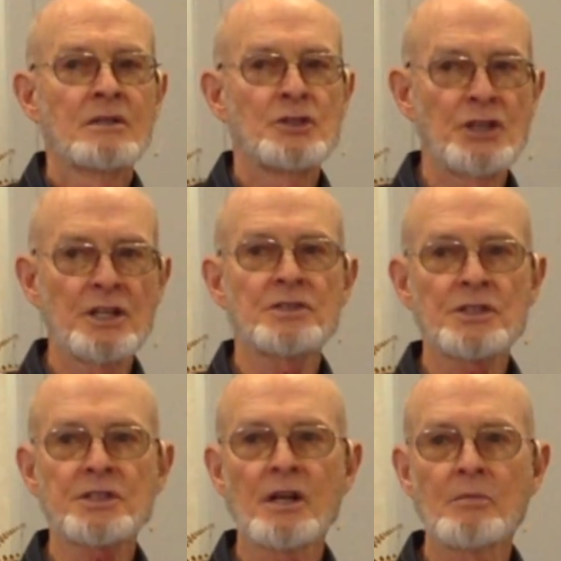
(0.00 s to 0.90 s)

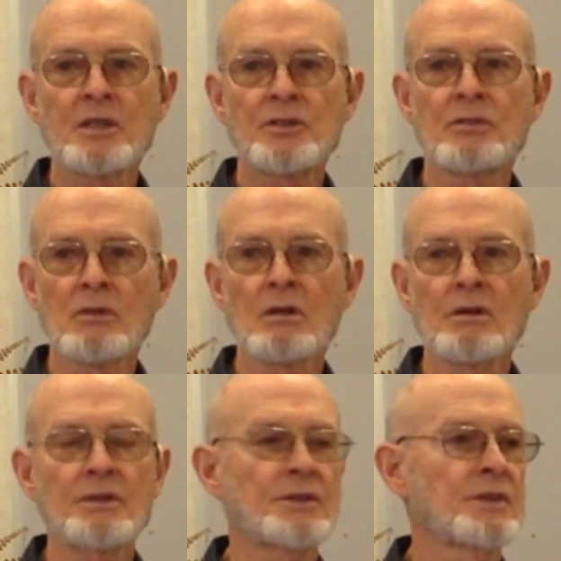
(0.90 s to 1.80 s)
Jesus coming to
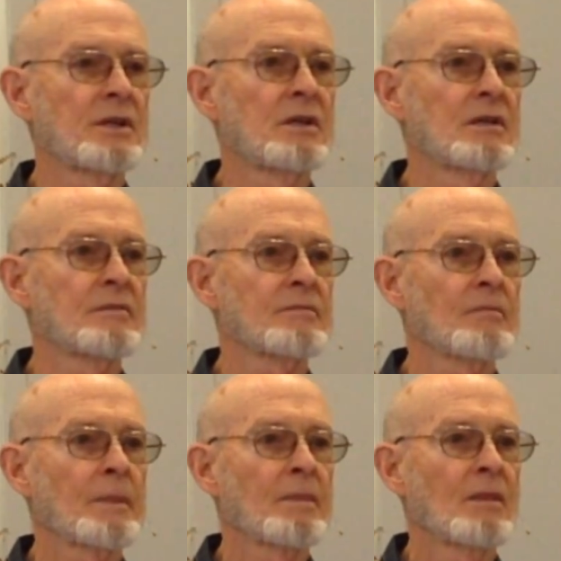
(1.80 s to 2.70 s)
earth
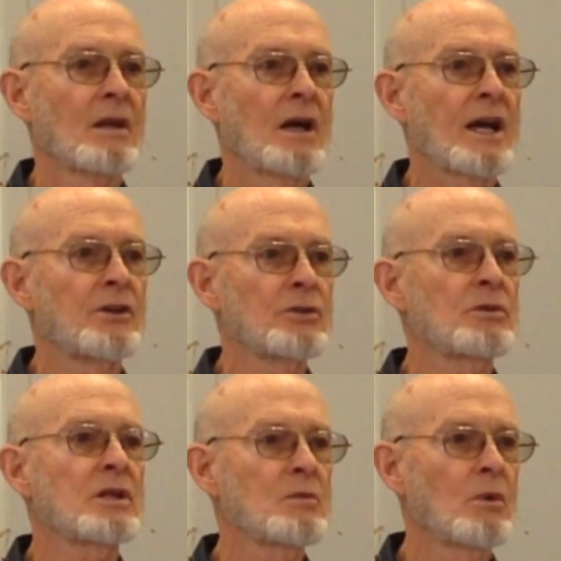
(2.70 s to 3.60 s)
and who
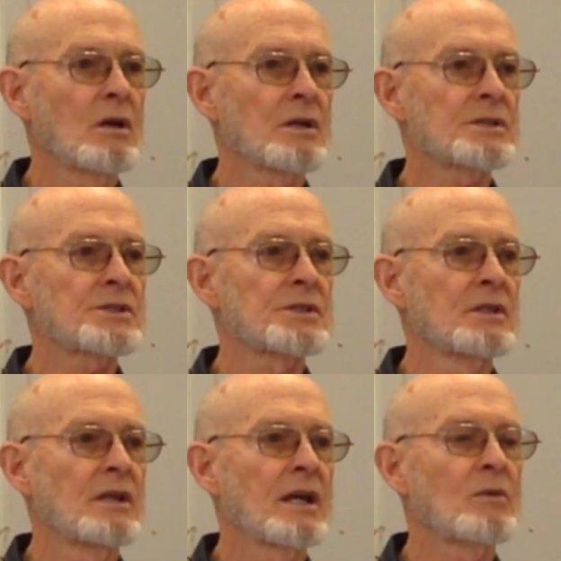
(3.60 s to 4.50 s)
he was
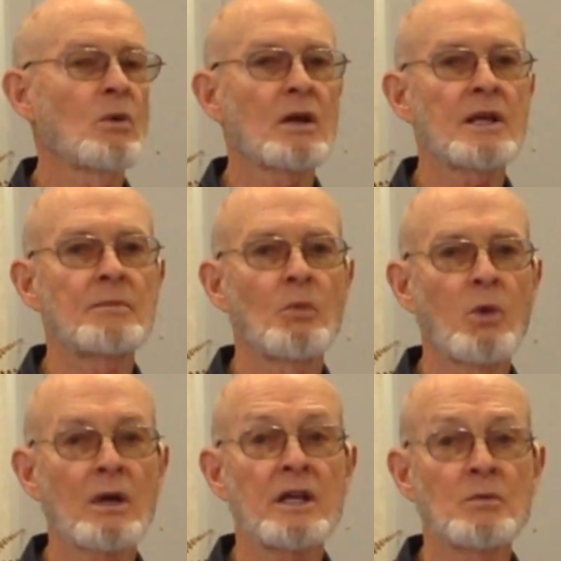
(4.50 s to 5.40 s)
and what he,
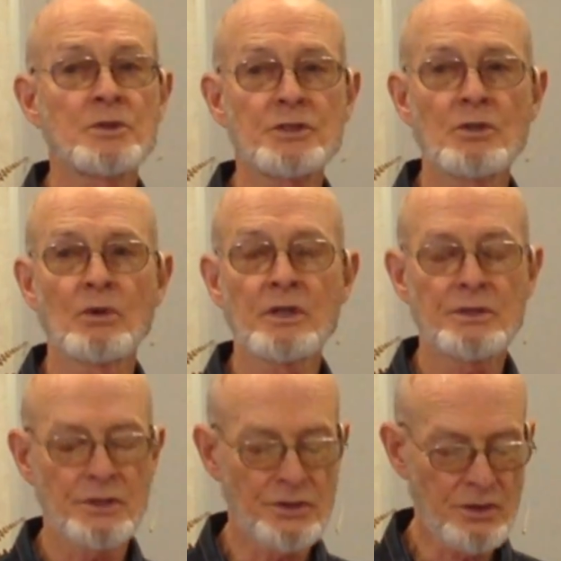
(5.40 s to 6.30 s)
what he was going
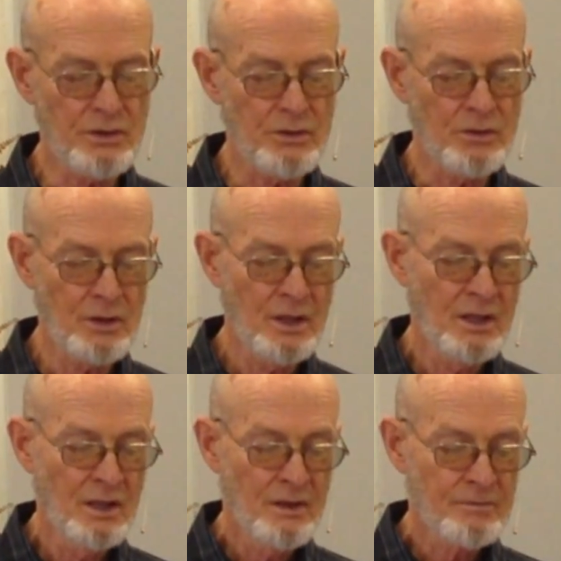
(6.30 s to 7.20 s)
to do
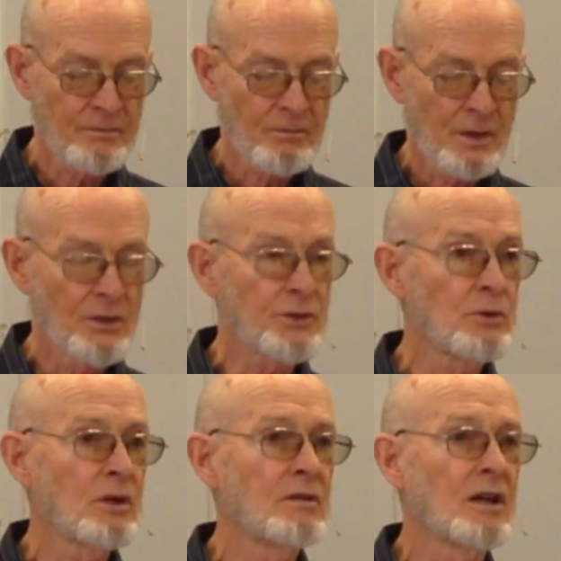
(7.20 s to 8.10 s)

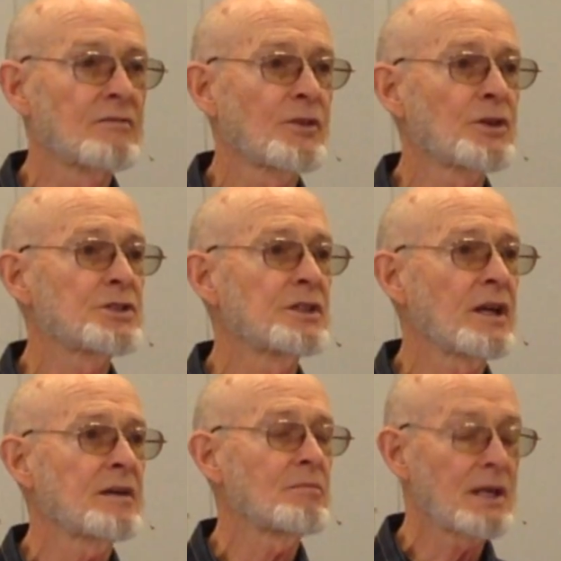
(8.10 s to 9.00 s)
through a, a virgin
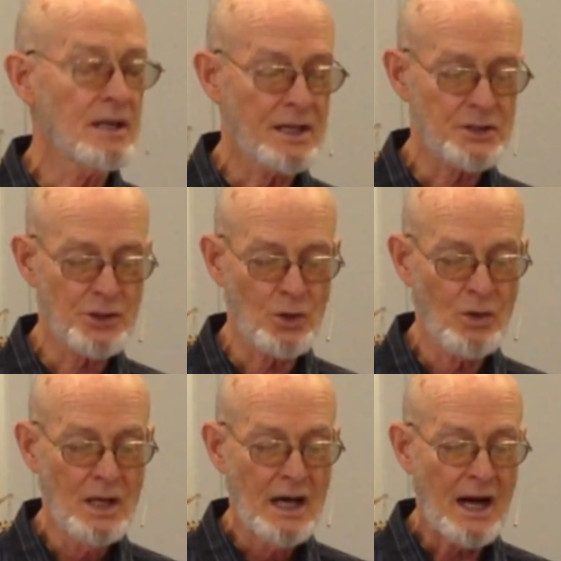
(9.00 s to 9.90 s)
named Mary.
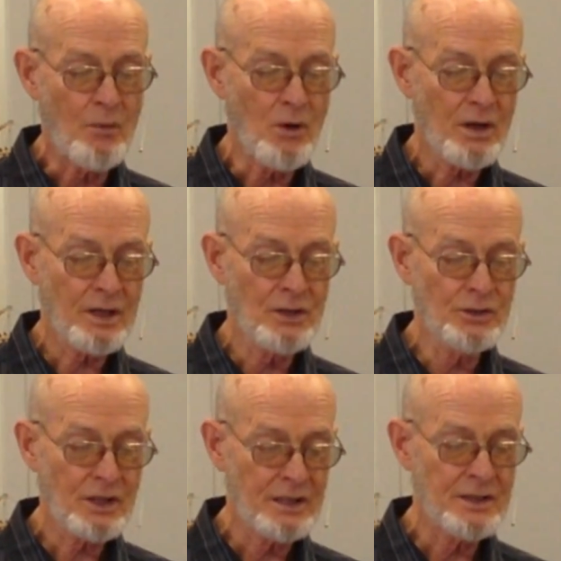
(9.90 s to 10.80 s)
So I want to
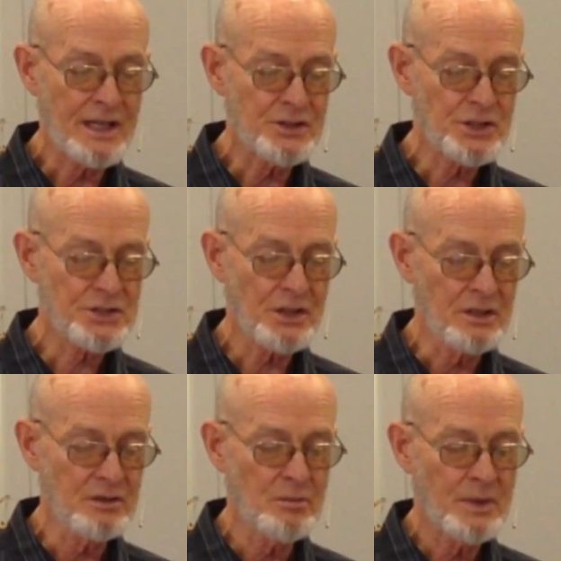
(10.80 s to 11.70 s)
look at, at, just a
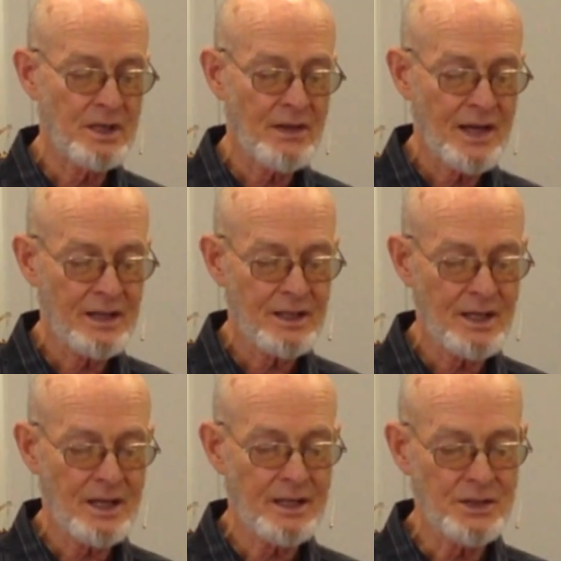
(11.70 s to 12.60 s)
little bit of that and
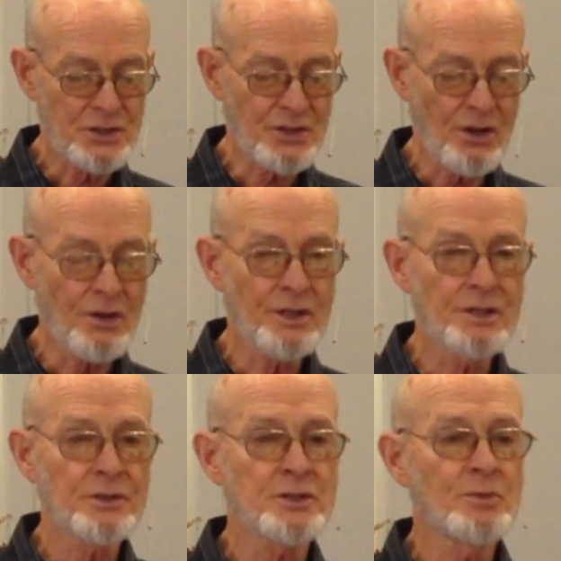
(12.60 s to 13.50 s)
kind of get
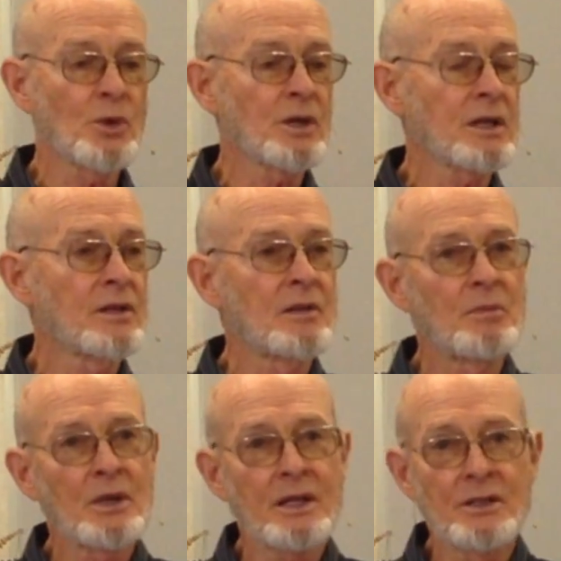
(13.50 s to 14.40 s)
started this morning and then
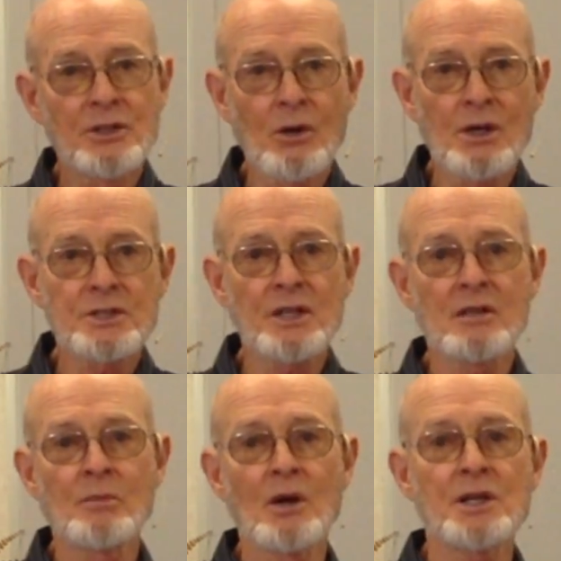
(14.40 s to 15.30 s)
bring it to our
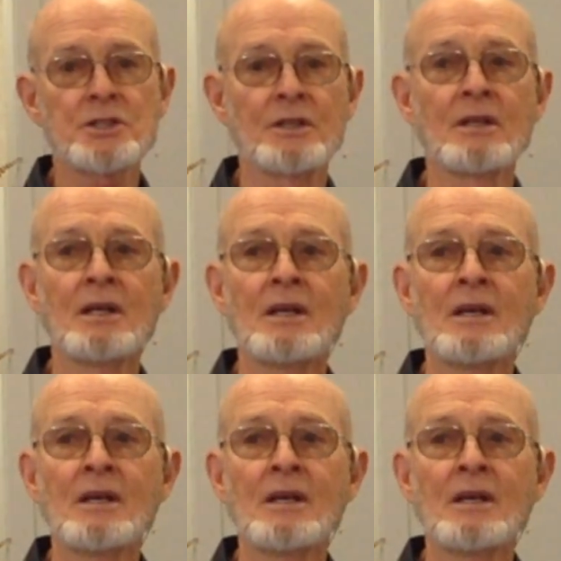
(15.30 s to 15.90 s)
celebration